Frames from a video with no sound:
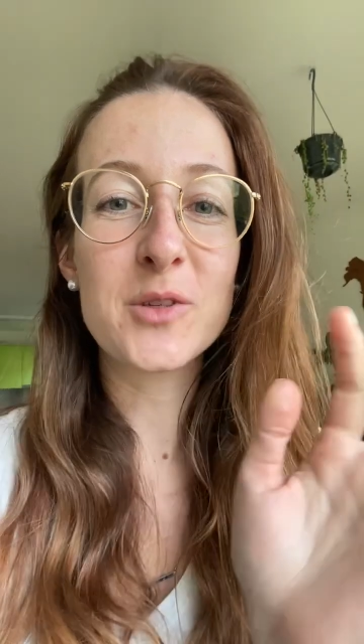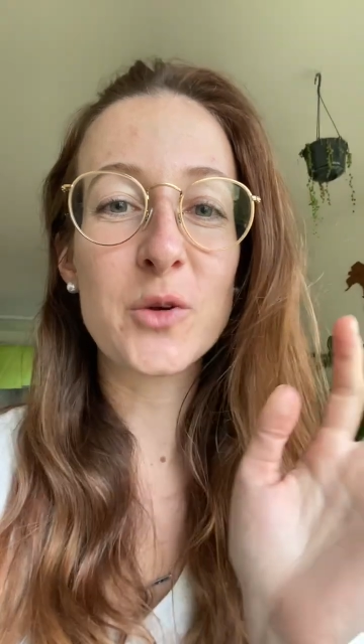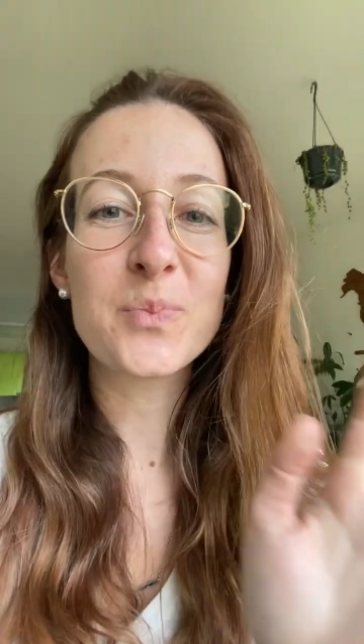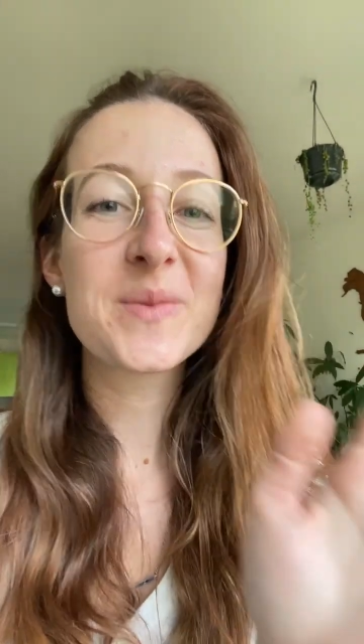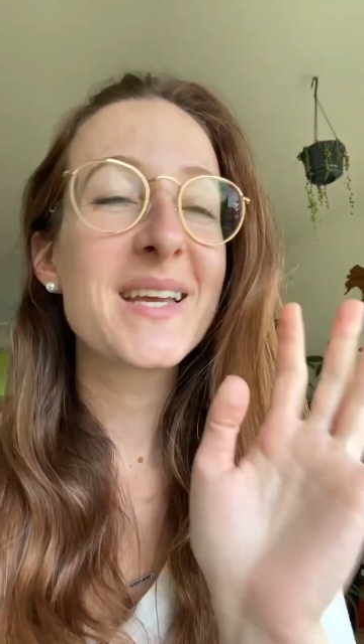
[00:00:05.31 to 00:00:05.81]

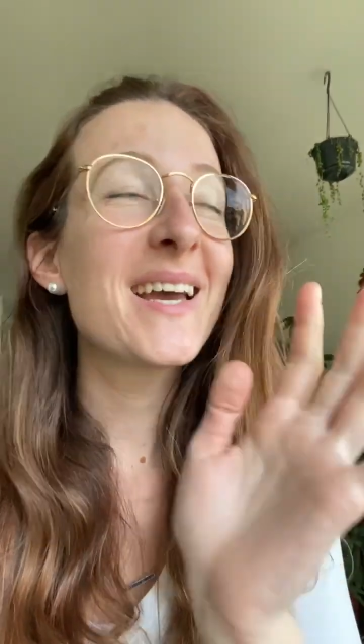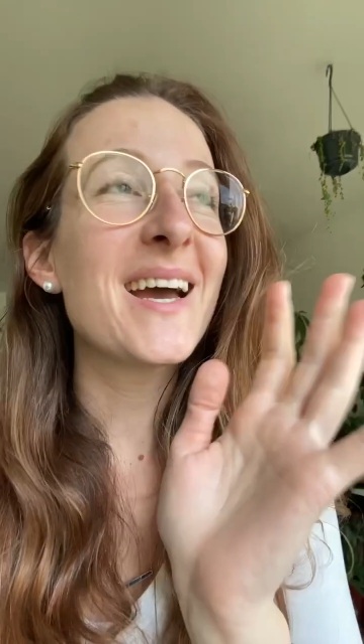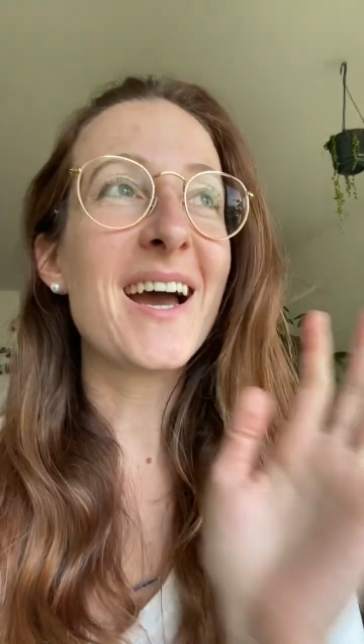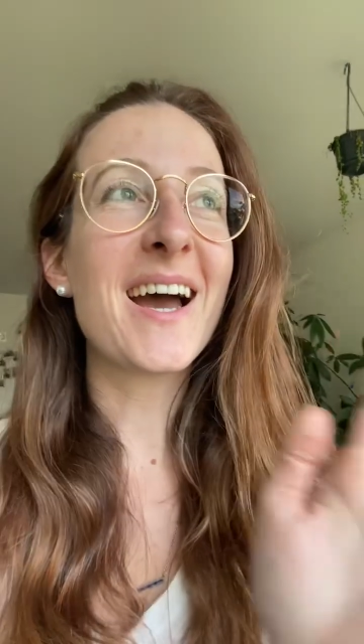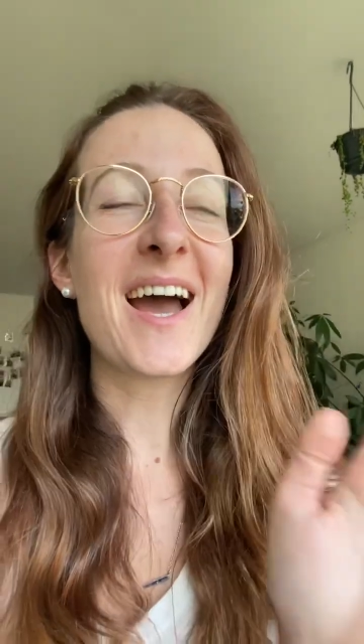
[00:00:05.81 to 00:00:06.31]
so
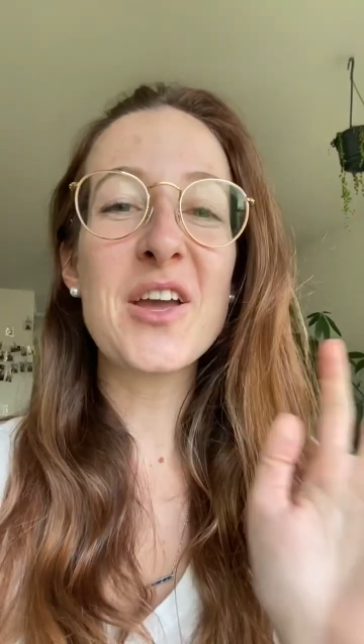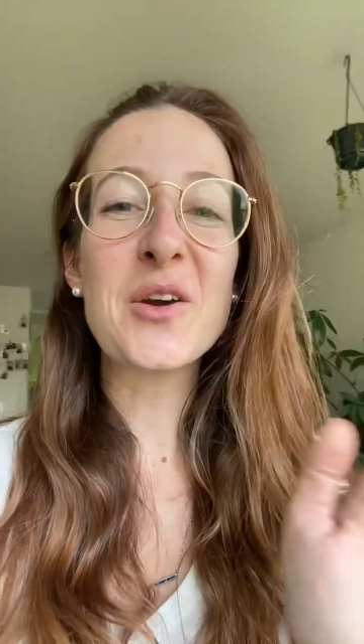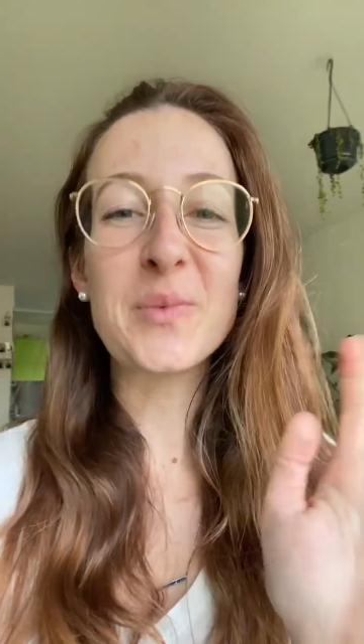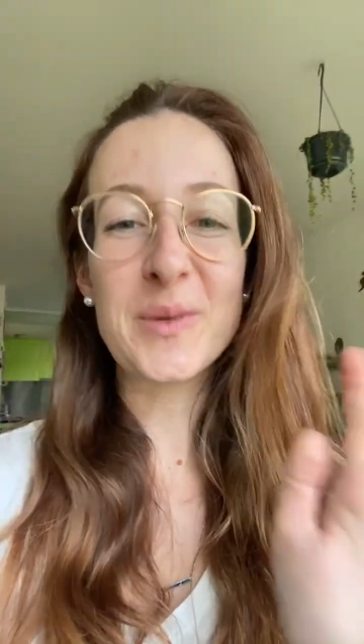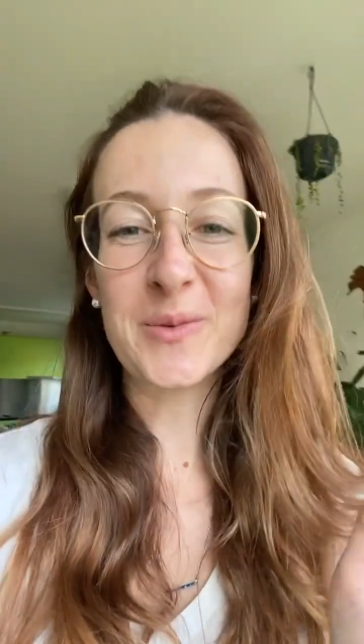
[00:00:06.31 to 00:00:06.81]
I
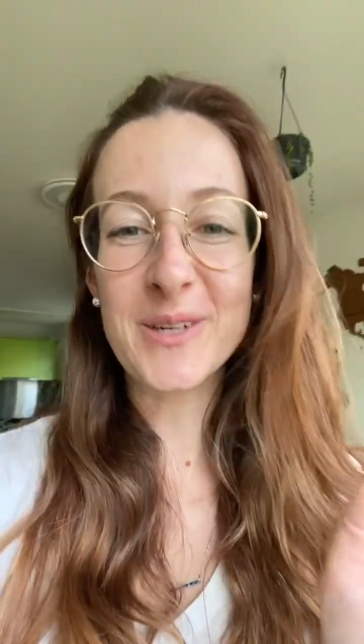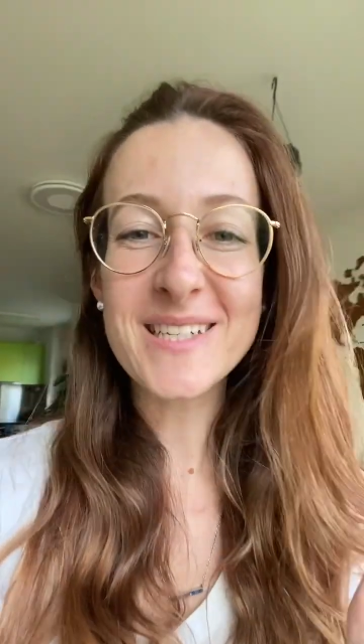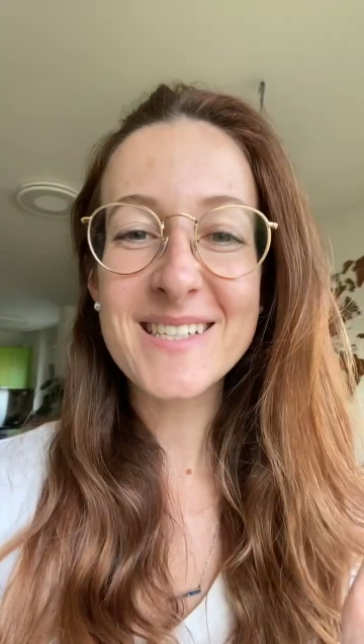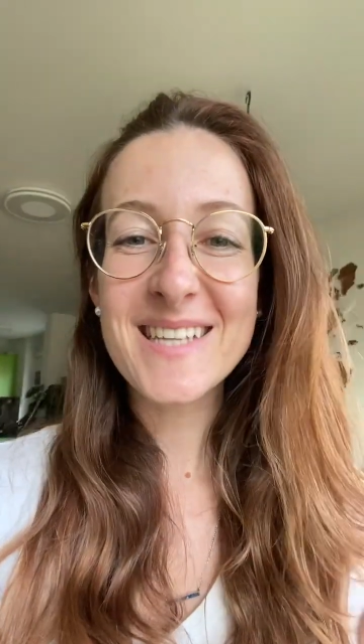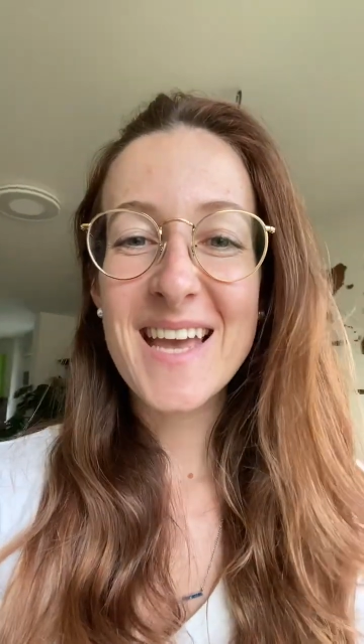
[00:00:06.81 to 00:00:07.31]
hope it
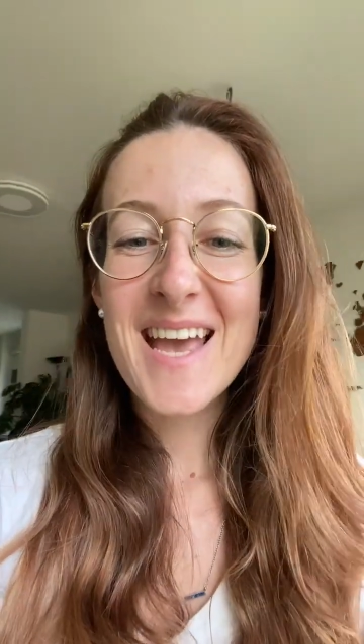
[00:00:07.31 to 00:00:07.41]
works.